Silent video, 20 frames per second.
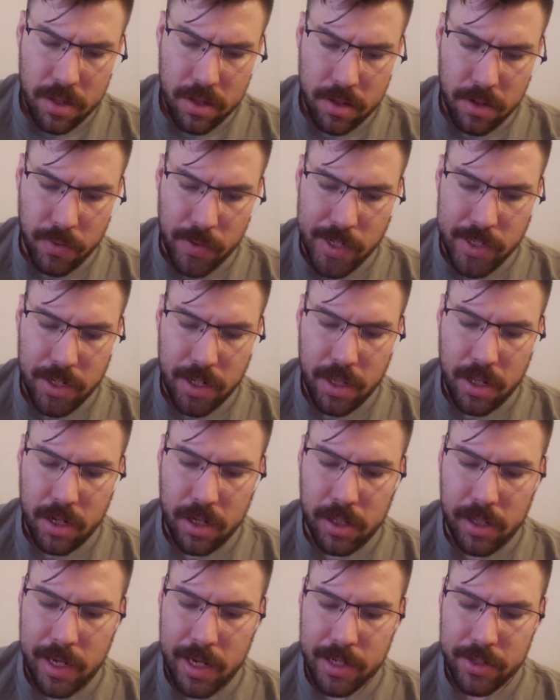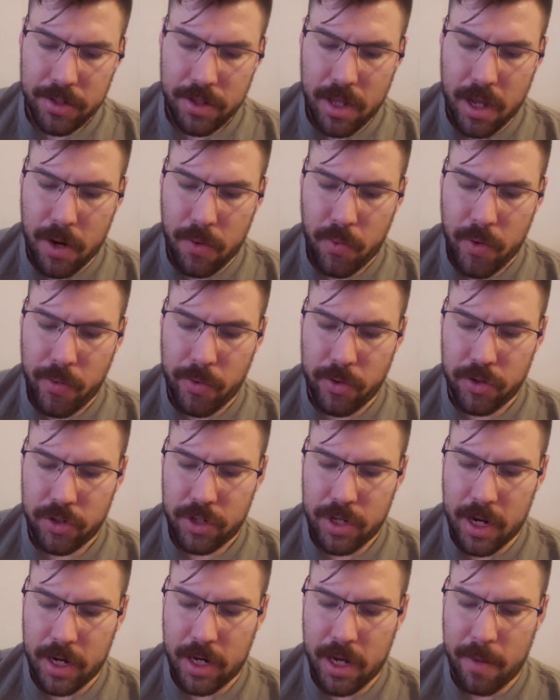The rest of the class thought we were
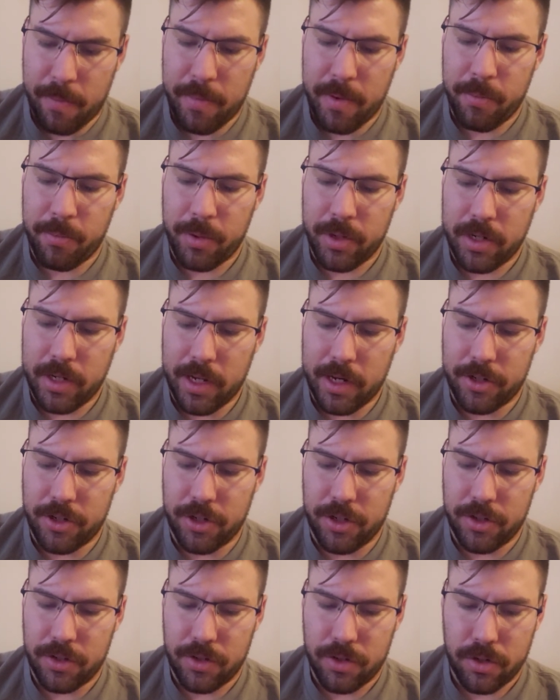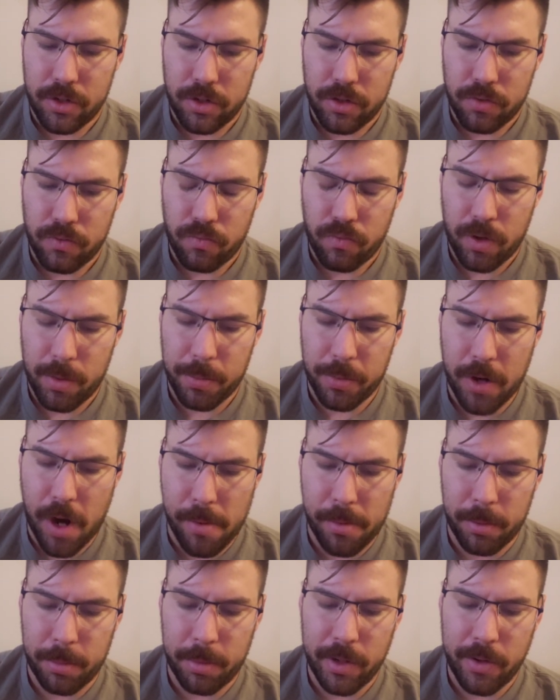stuck up and pretentious. We
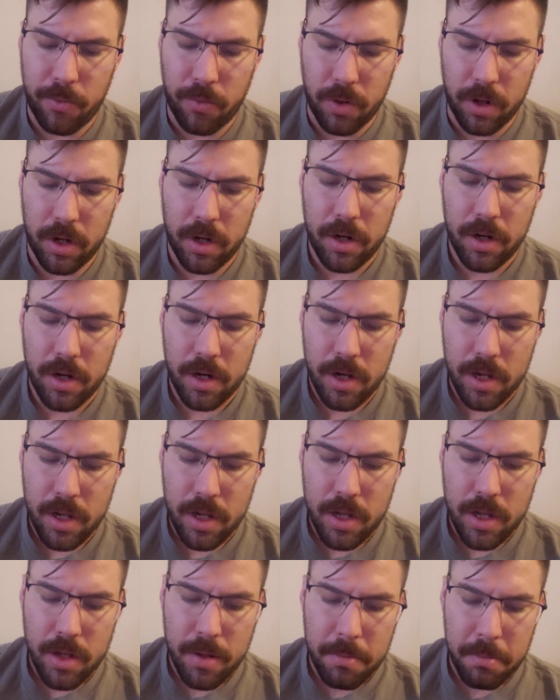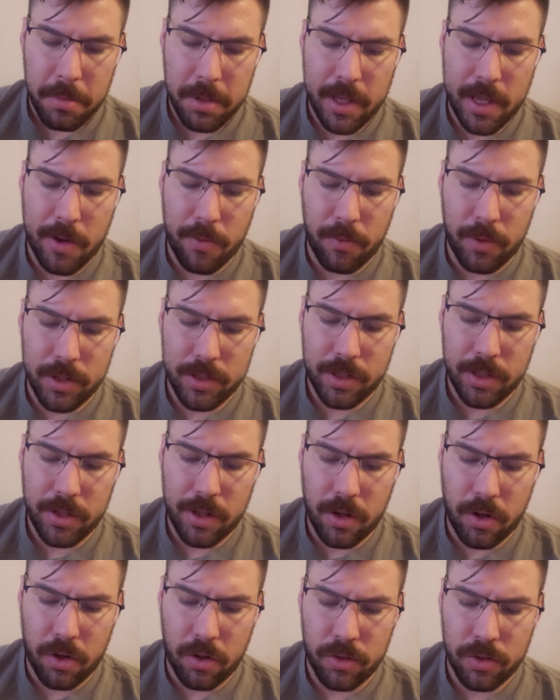probably were, but that wasn't
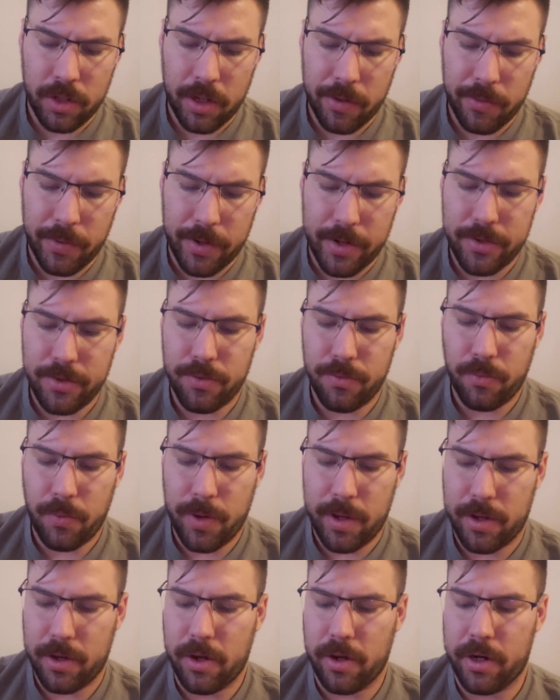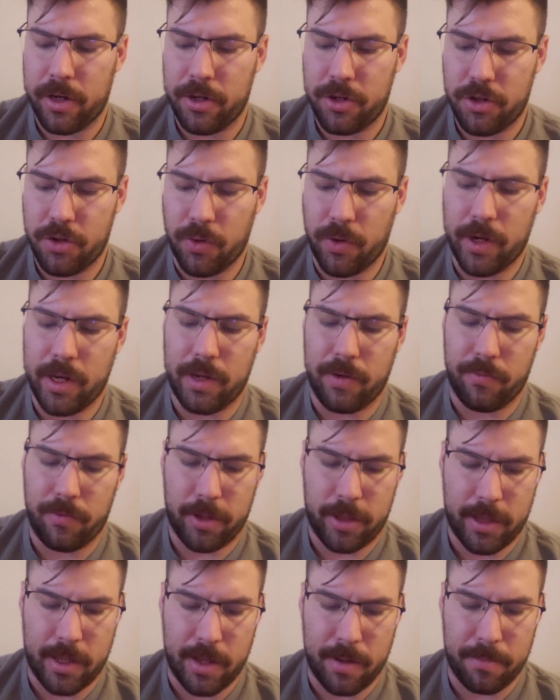the only reason we couldn't join in
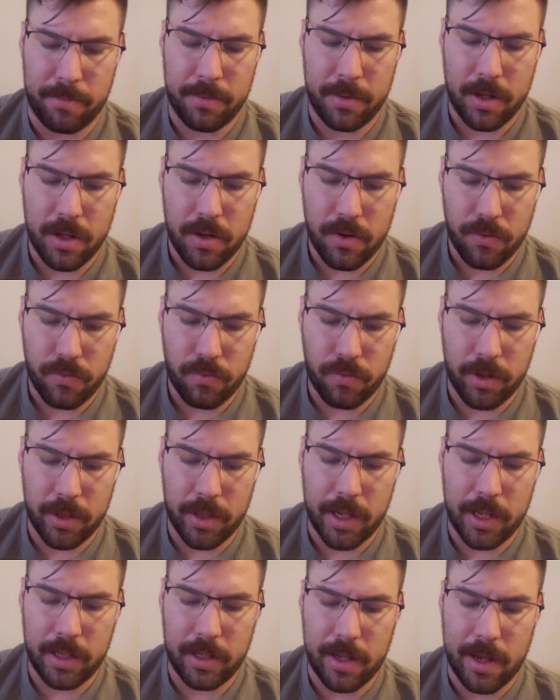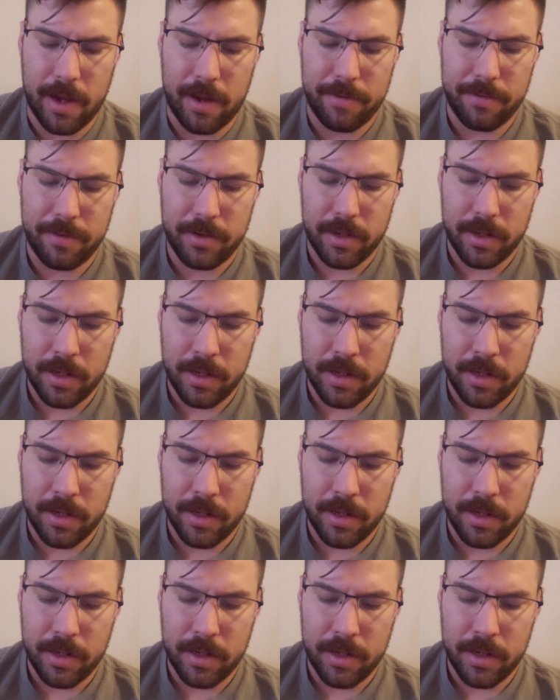with them when they laughed.